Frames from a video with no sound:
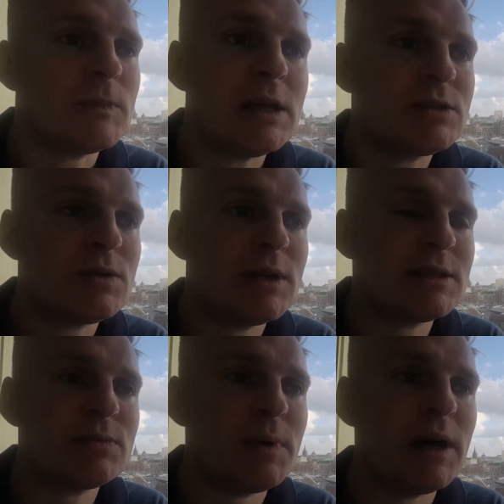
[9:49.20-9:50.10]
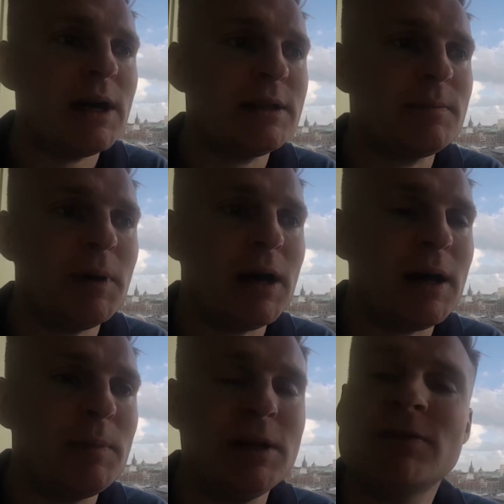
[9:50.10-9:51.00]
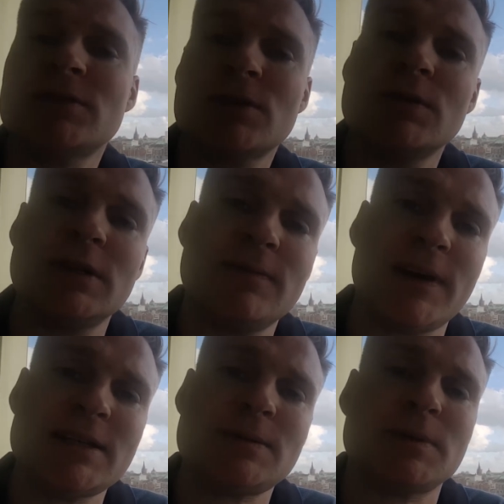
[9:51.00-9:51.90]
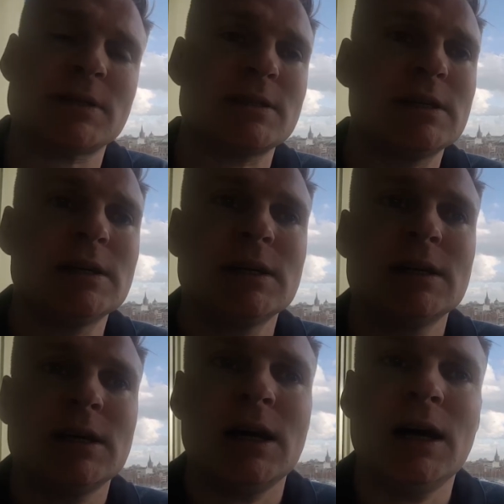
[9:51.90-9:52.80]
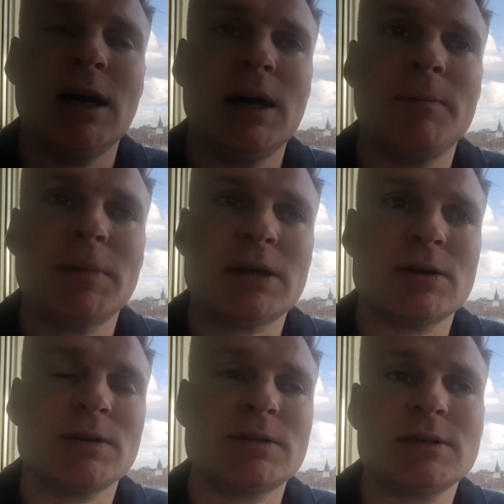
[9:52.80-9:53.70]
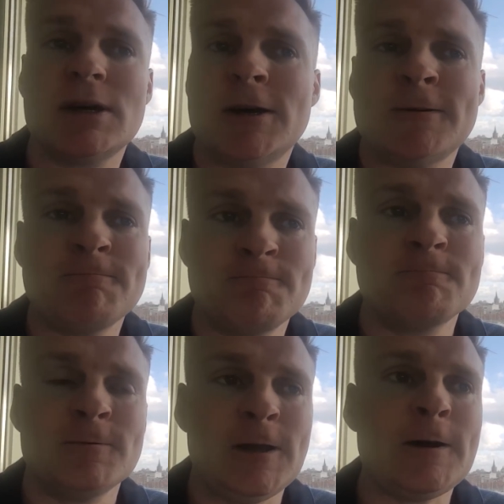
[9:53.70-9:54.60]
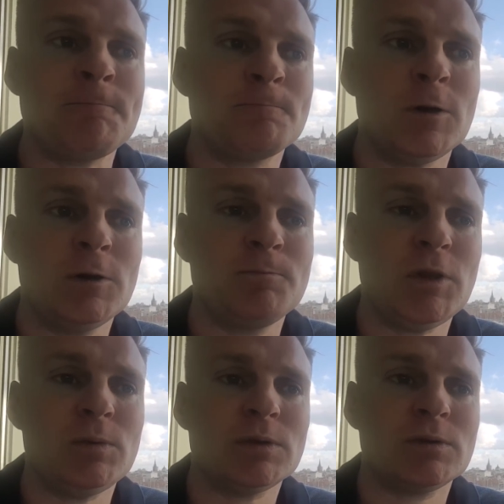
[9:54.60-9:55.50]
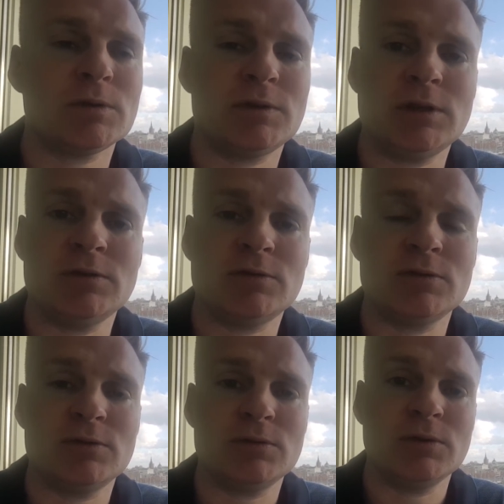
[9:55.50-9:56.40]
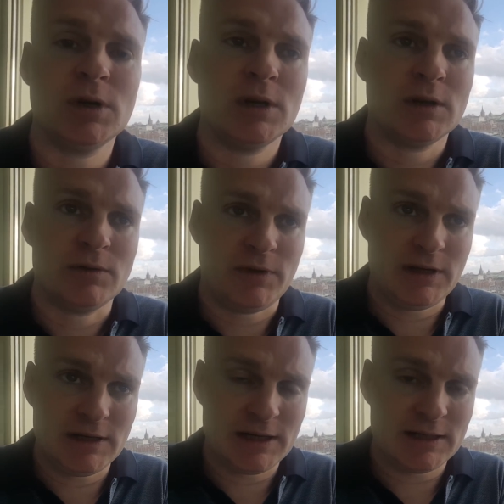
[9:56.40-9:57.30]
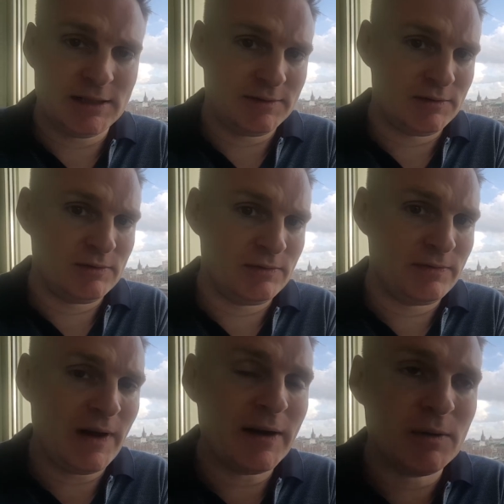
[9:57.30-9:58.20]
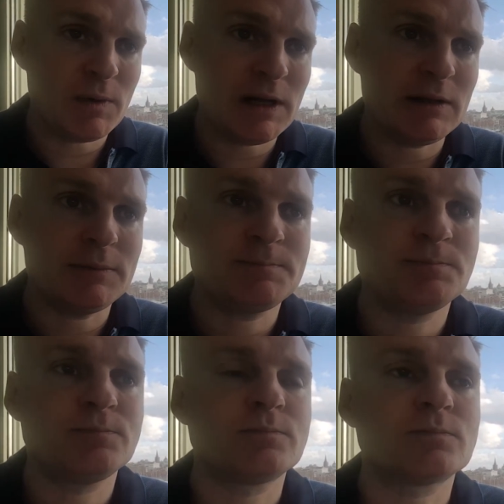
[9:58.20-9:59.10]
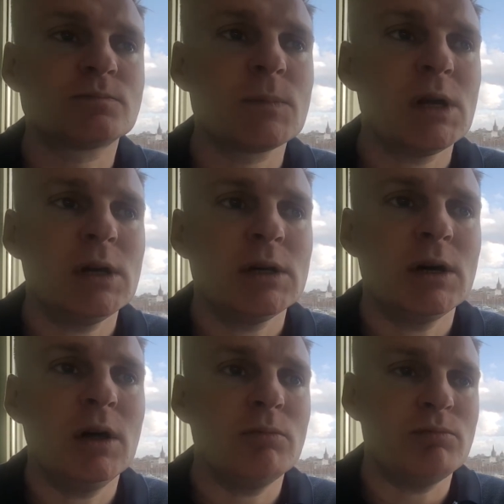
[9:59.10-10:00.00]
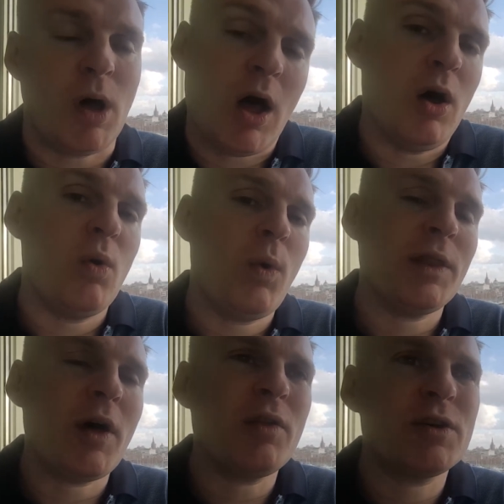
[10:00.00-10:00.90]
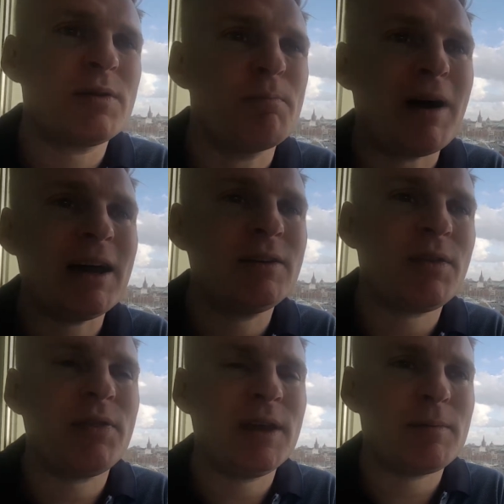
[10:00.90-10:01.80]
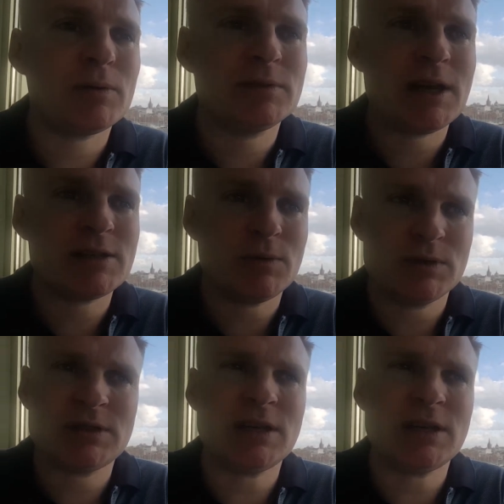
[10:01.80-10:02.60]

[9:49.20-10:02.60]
and so that's why I, I believe it's a good investment um, because um, yeah um, they will continue to do very likely very well uh, uh one other minor thing about Dash I would